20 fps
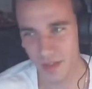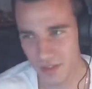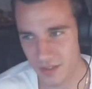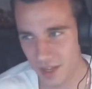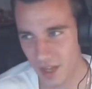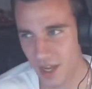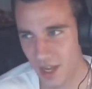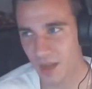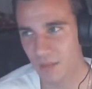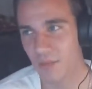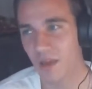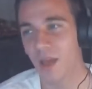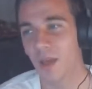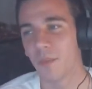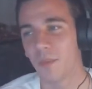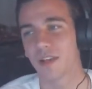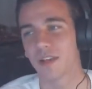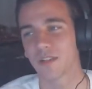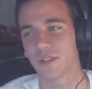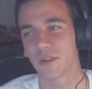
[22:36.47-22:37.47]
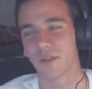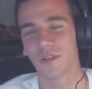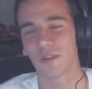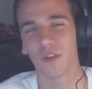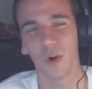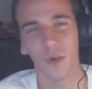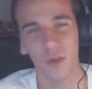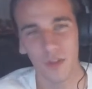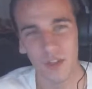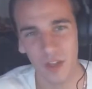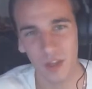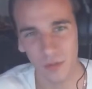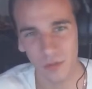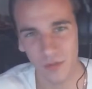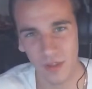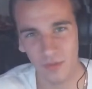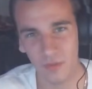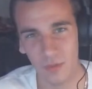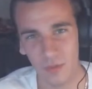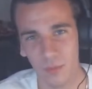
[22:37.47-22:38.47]
time because they're the only other
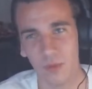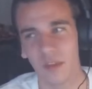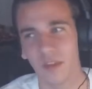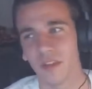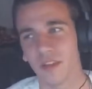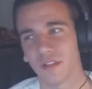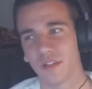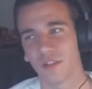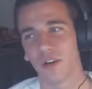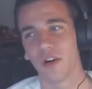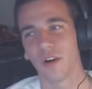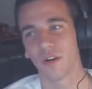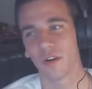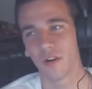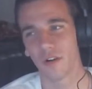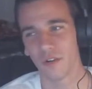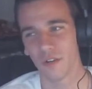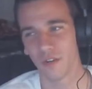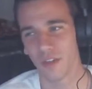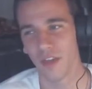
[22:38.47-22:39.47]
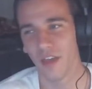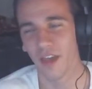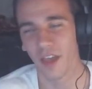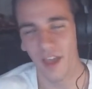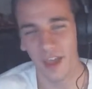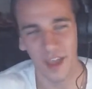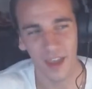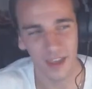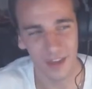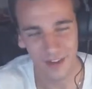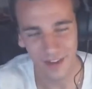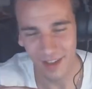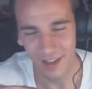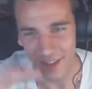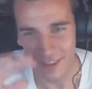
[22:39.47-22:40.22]
living beings on Earth, and